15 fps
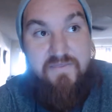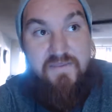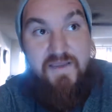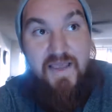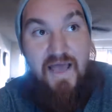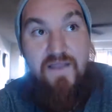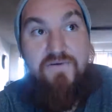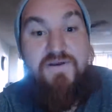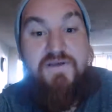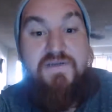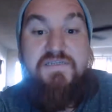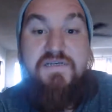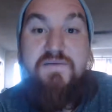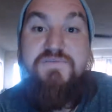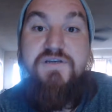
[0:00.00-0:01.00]
the calorie
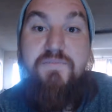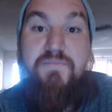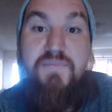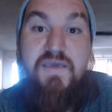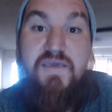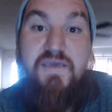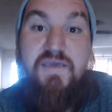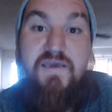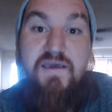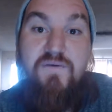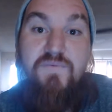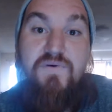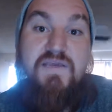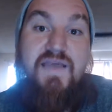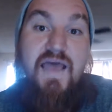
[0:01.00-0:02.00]
consumption be and
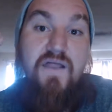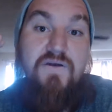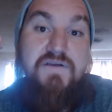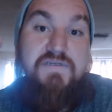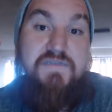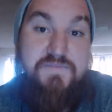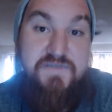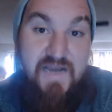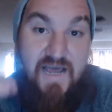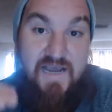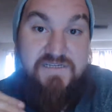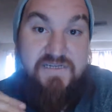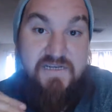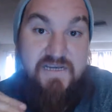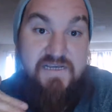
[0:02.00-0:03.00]
what the calorie consumption
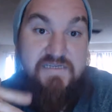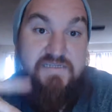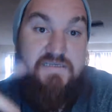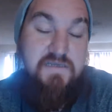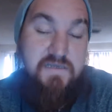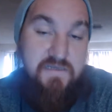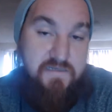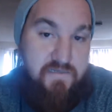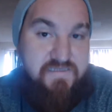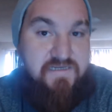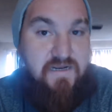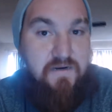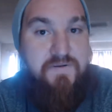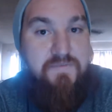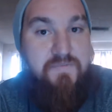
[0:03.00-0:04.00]
actually is, it's
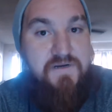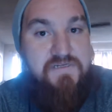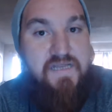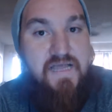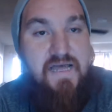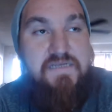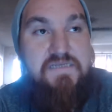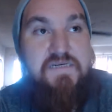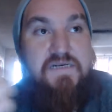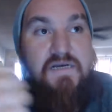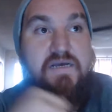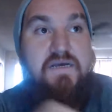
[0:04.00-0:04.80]
going to be much less.